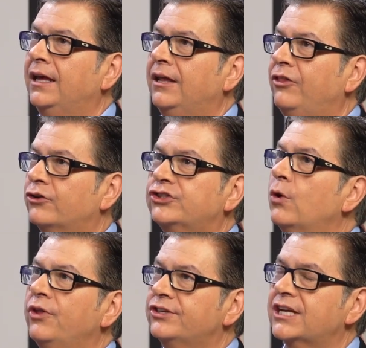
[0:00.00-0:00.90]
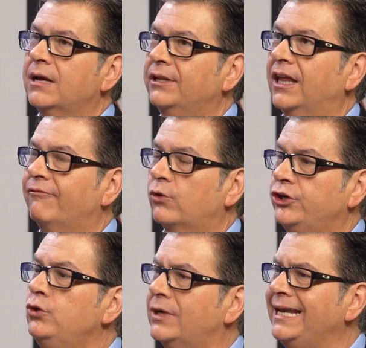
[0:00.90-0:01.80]
There's no other time in life where
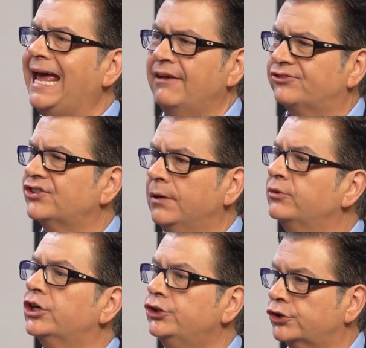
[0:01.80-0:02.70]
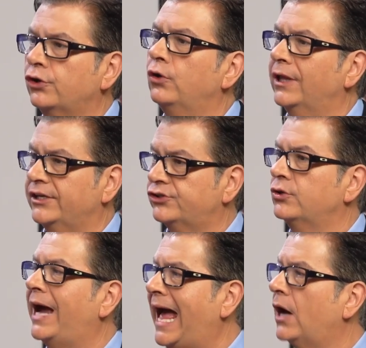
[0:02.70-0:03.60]
you can have some control as
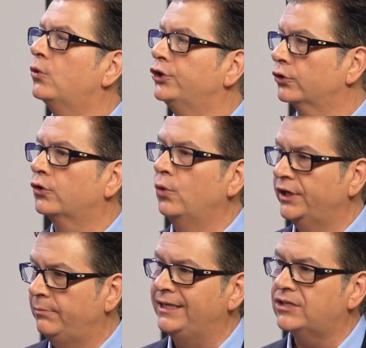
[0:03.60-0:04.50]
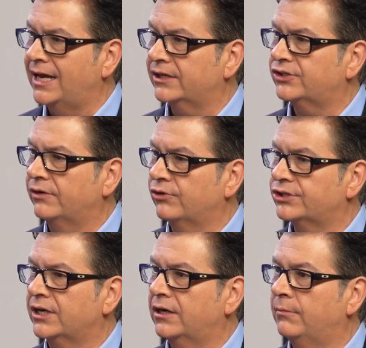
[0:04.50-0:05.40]
to how you're going to be taxed in
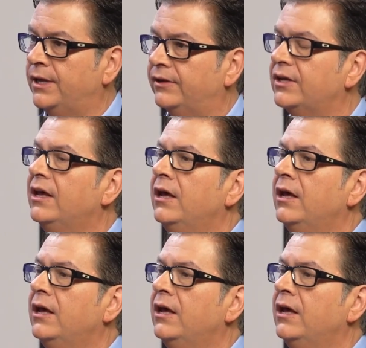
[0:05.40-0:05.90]
retirement